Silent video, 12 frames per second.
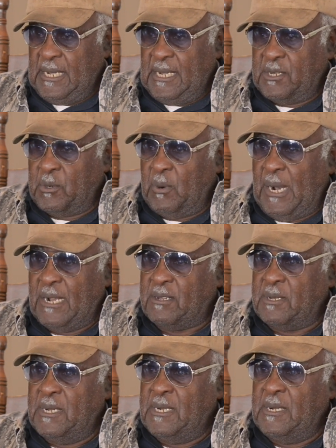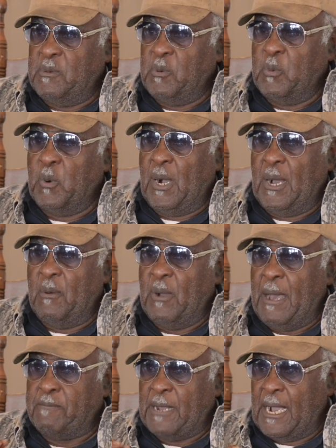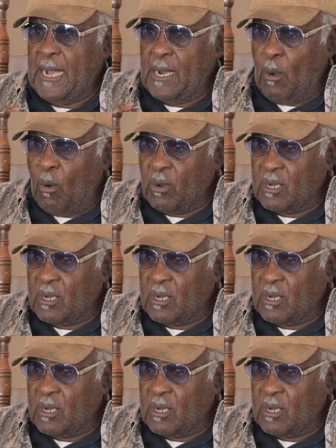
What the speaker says: So after I got old